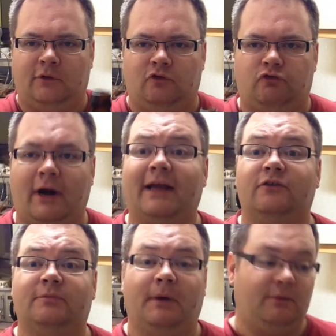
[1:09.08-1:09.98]
dragon
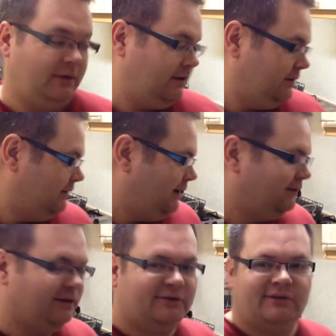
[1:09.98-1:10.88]
smoke, as
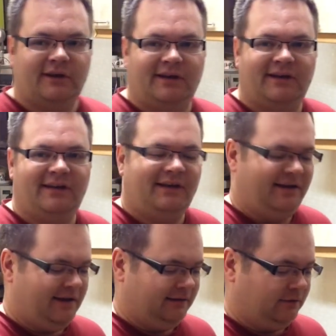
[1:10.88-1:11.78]
it's
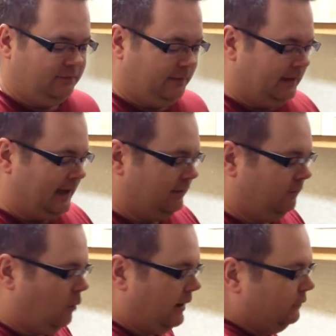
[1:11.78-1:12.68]
from the land of
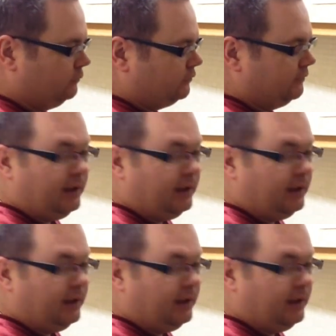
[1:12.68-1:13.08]
Wales.